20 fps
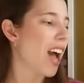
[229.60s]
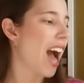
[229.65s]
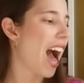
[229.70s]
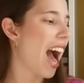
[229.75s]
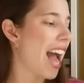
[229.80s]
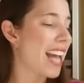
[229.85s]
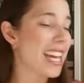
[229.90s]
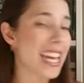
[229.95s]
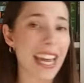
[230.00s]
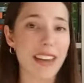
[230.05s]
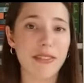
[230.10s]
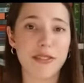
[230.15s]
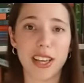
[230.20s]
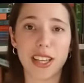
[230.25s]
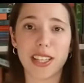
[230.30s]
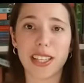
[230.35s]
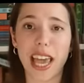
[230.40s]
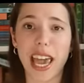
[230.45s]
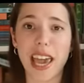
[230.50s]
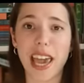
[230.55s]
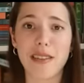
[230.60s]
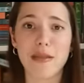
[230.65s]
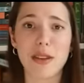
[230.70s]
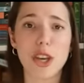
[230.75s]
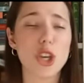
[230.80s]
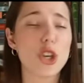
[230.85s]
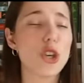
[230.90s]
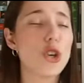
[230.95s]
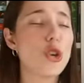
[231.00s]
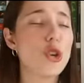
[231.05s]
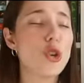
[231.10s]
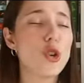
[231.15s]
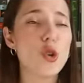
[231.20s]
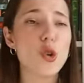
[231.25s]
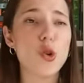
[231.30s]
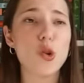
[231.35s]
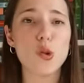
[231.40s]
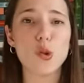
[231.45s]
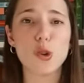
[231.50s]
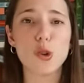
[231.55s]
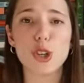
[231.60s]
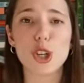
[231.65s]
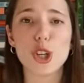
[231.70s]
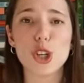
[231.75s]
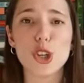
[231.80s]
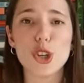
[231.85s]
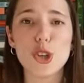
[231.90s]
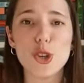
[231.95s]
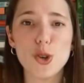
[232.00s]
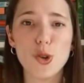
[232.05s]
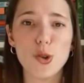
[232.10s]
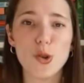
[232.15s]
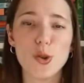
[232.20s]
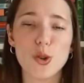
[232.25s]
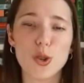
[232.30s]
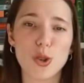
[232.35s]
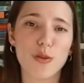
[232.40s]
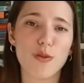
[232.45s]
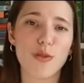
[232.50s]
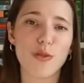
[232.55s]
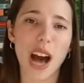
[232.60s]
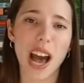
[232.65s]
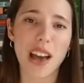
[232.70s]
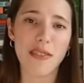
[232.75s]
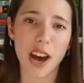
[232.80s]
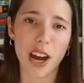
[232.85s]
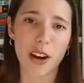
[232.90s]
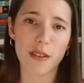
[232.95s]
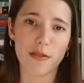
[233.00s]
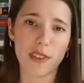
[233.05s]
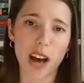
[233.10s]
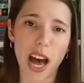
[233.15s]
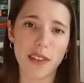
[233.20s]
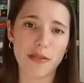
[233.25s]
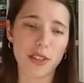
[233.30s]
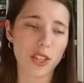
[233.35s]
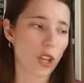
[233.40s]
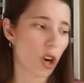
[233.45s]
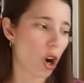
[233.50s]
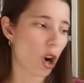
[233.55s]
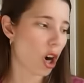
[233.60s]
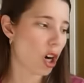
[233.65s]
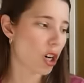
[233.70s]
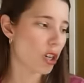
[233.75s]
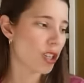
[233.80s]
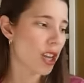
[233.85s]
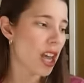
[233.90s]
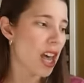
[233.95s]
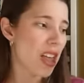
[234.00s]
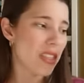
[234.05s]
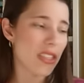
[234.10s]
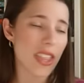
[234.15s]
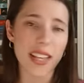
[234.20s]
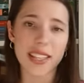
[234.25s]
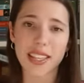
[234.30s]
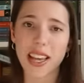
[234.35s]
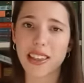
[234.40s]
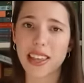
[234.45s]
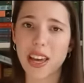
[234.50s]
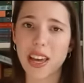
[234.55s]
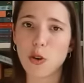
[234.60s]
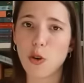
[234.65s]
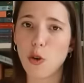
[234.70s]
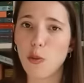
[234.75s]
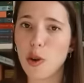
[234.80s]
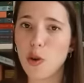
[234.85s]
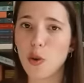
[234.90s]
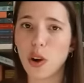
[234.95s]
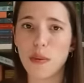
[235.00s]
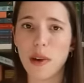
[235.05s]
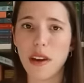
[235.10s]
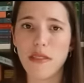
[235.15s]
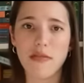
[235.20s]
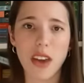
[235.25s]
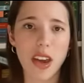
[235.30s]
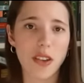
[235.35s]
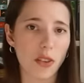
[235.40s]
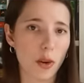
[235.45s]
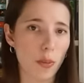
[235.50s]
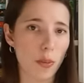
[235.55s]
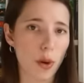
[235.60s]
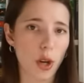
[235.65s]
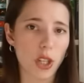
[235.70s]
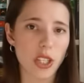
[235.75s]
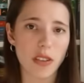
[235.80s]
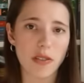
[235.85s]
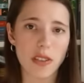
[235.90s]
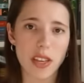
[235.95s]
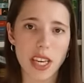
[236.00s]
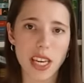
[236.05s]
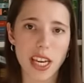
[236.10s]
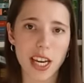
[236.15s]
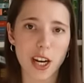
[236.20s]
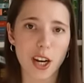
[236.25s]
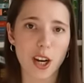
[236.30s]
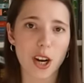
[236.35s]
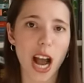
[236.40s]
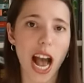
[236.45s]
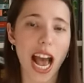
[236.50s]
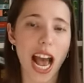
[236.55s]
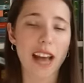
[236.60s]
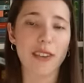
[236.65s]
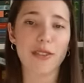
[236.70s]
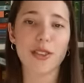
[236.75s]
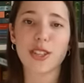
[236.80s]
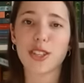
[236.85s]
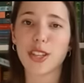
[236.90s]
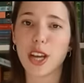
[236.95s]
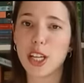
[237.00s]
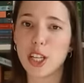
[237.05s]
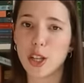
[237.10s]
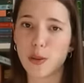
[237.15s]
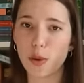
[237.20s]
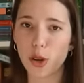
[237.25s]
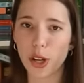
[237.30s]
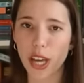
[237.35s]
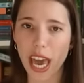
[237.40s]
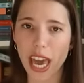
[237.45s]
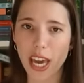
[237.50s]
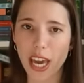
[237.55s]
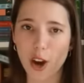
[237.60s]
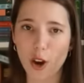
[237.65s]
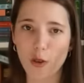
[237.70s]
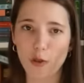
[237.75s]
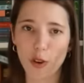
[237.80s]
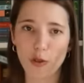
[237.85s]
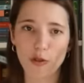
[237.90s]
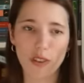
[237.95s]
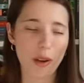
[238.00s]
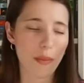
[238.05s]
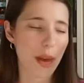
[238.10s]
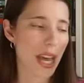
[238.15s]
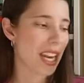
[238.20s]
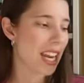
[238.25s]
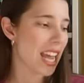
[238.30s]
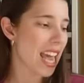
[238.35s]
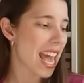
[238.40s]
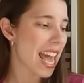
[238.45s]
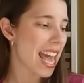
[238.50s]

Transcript: I gave this a huge, huge 5 out of 5 stars. This, I think, will be one of my favorite books of the year. I have such a book hangover from it.